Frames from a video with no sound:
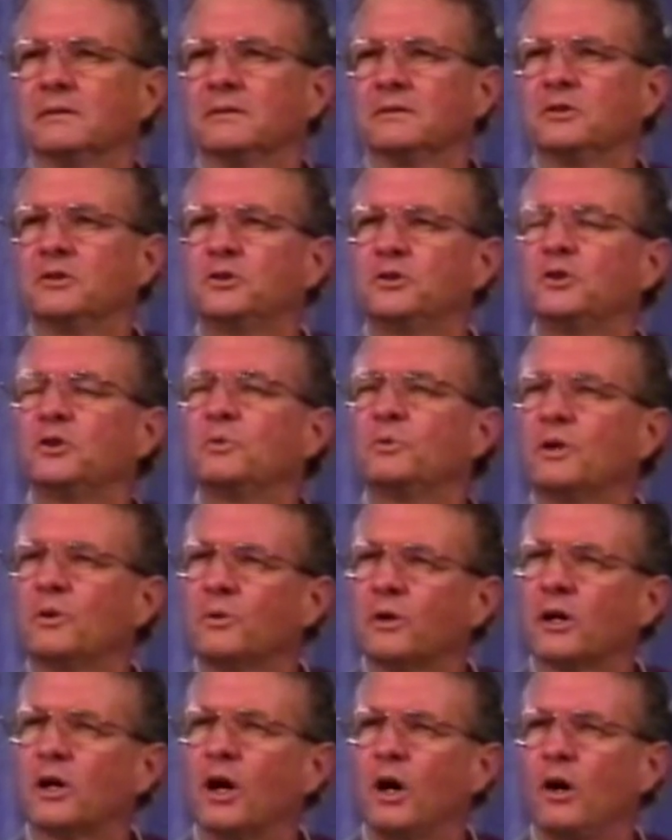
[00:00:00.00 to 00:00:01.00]
to do what
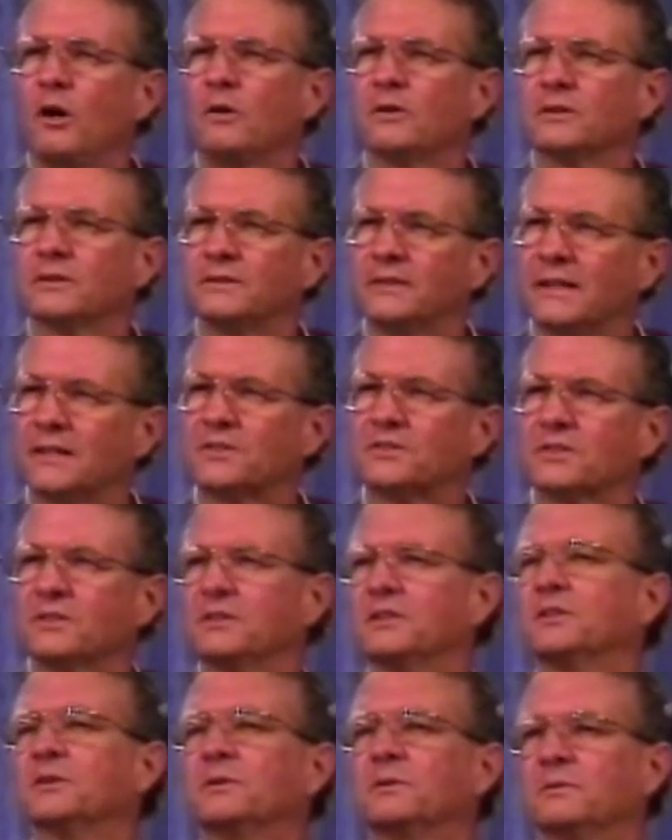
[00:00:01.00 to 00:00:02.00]
we're called and destined
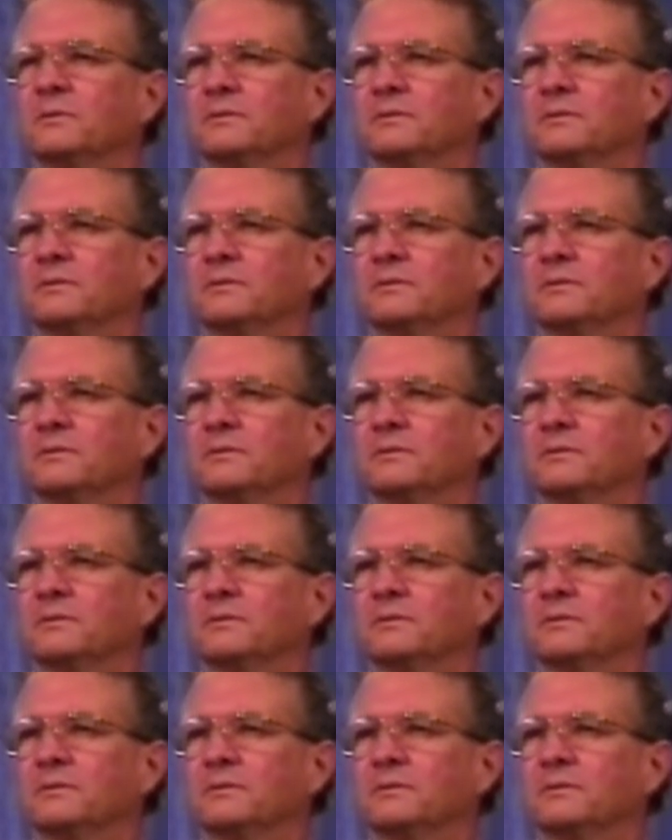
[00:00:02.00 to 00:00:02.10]
to do?